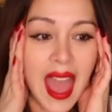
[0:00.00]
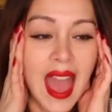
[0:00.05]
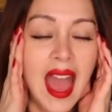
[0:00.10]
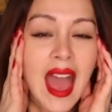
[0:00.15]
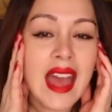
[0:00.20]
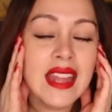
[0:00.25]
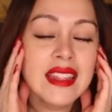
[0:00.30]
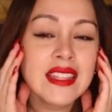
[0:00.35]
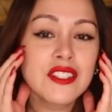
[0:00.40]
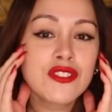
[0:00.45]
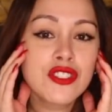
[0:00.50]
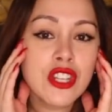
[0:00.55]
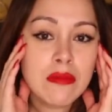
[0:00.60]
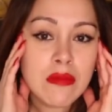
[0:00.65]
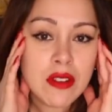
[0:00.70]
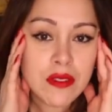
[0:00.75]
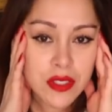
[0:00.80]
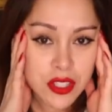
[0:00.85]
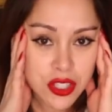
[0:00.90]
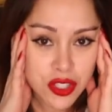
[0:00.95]
And the dream
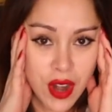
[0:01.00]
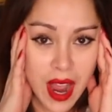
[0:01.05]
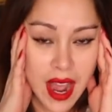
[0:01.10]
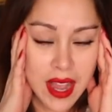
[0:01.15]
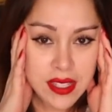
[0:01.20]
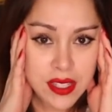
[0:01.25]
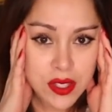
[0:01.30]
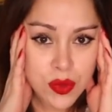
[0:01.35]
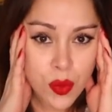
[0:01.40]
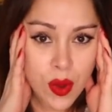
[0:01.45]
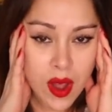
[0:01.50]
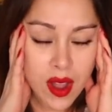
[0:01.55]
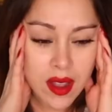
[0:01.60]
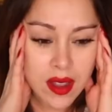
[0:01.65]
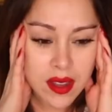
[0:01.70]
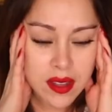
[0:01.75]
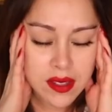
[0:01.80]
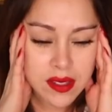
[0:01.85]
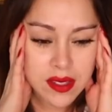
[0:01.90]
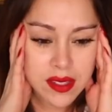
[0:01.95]
of the dress
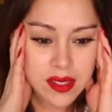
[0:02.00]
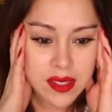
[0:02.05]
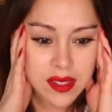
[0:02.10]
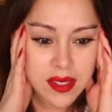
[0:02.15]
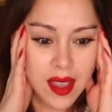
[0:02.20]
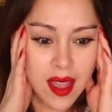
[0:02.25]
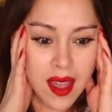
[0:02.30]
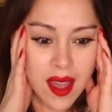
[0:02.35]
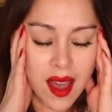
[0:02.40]
was